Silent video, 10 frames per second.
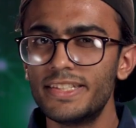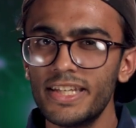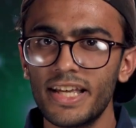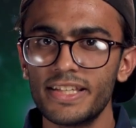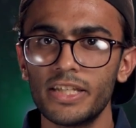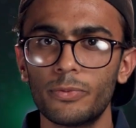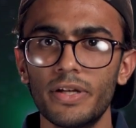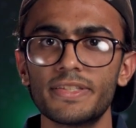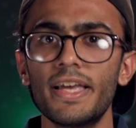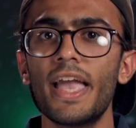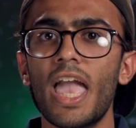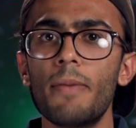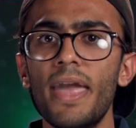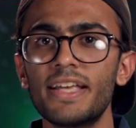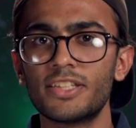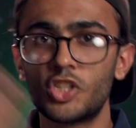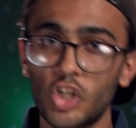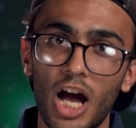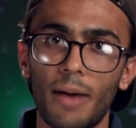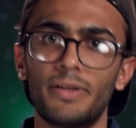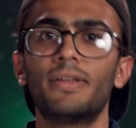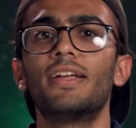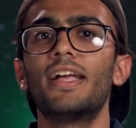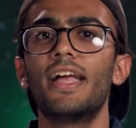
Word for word: DNA sequence, it makes the chop.